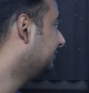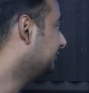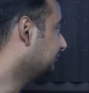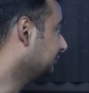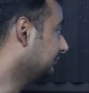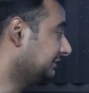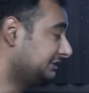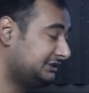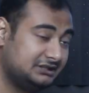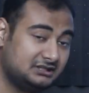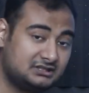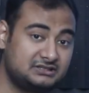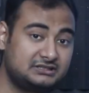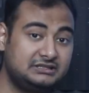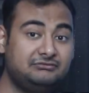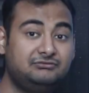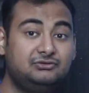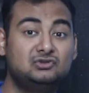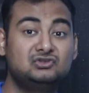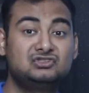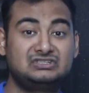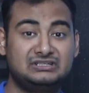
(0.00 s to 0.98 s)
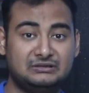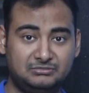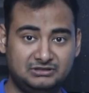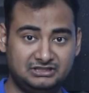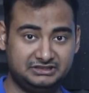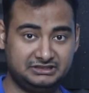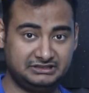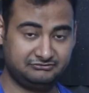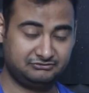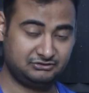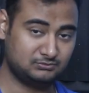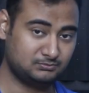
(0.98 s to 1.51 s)
So it does give you
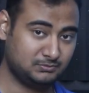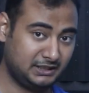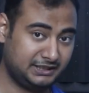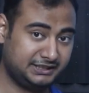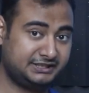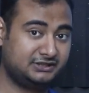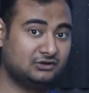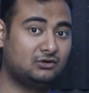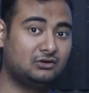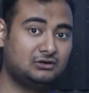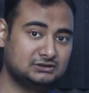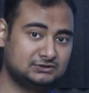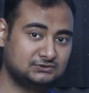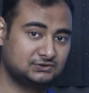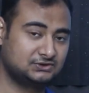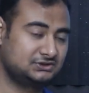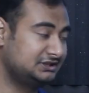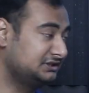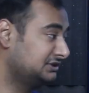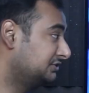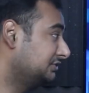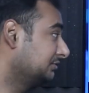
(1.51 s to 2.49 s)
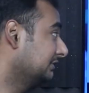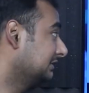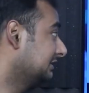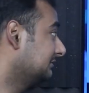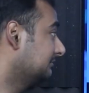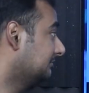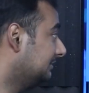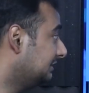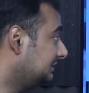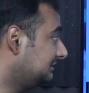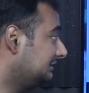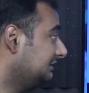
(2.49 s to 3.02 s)
stability if you bind all those things
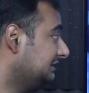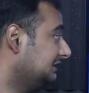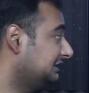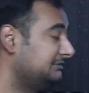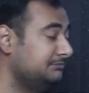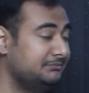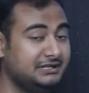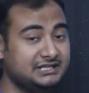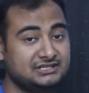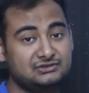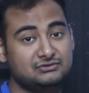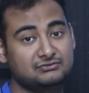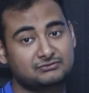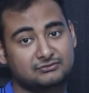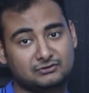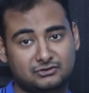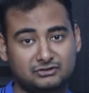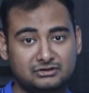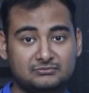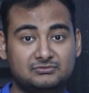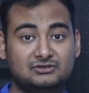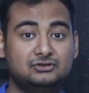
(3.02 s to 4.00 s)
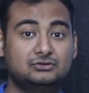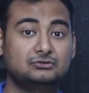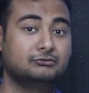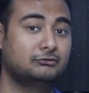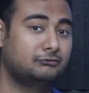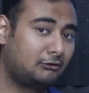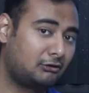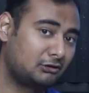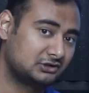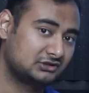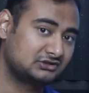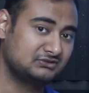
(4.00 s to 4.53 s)
together, but it makes you vulnerable to
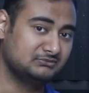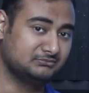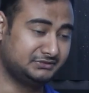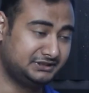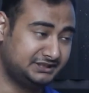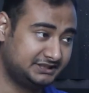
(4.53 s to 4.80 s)
faults.